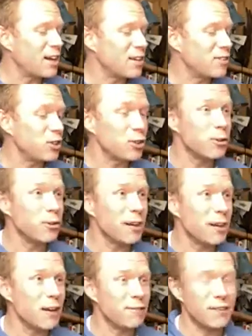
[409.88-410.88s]
2,
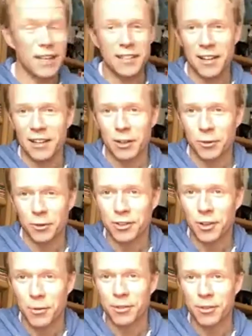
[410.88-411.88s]
if they suddenly all
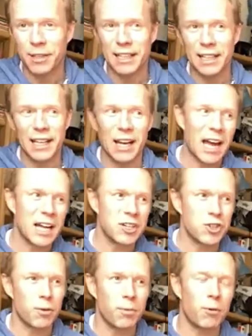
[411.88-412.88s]
stop doing a
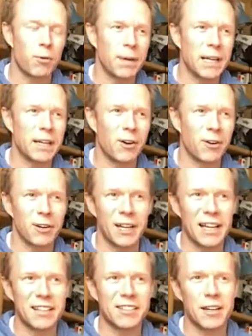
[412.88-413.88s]
job or being on it,
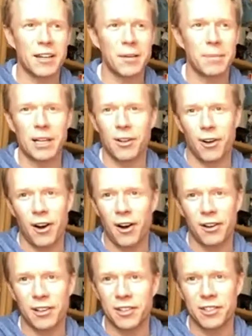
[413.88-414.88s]
it's going to be a lot
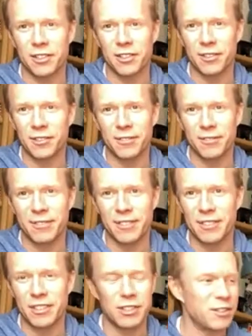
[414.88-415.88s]
harder to
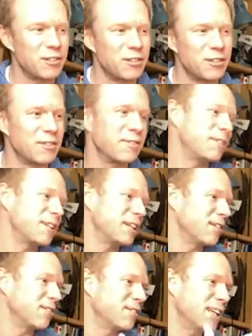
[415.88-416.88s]

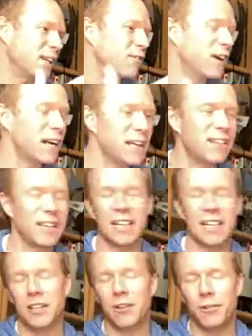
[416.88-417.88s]
deliver
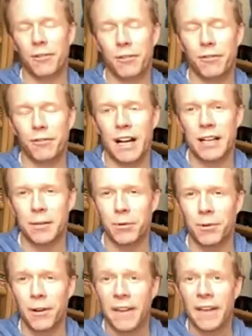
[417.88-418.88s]
anything new or
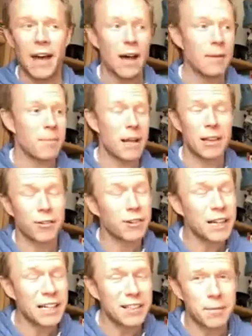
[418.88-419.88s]
valuable. And
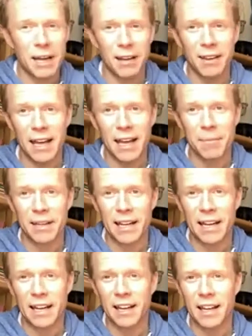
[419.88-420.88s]
3, it's about them
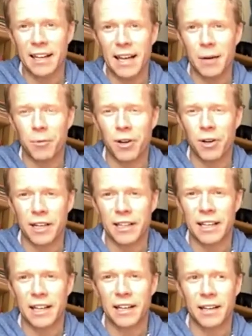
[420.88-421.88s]
and their work and
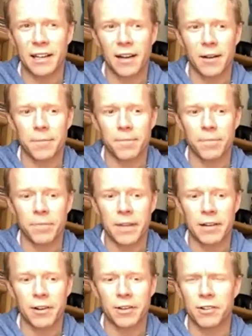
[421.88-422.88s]

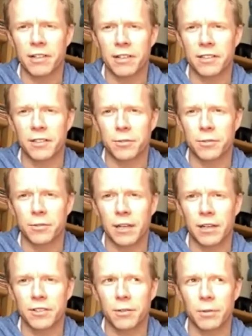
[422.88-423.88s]
their own careers as
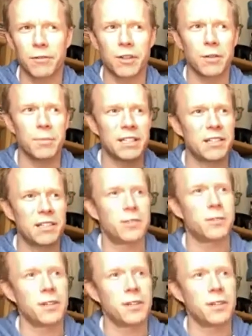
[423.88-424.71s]
well. So we've committed to another